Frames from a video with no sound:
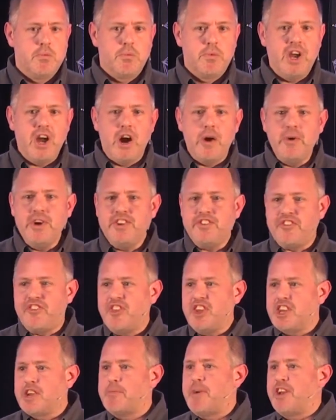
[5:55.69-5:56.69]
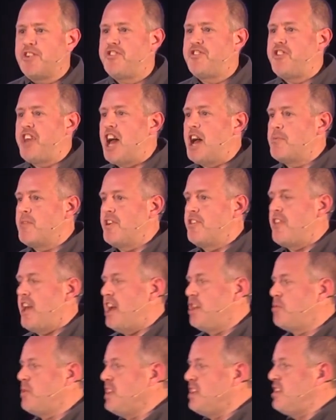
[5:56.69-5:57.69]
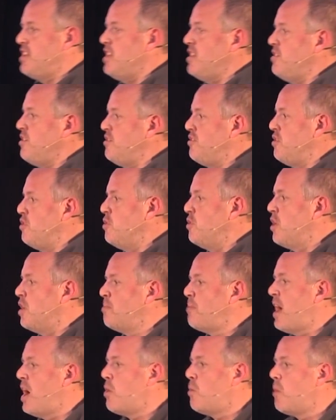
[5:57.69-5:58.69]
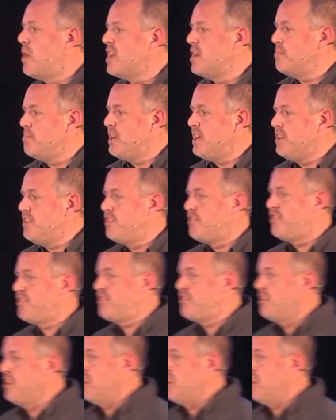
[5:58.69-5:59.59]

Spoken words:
We always think about Sabbath as we tend to do about what it means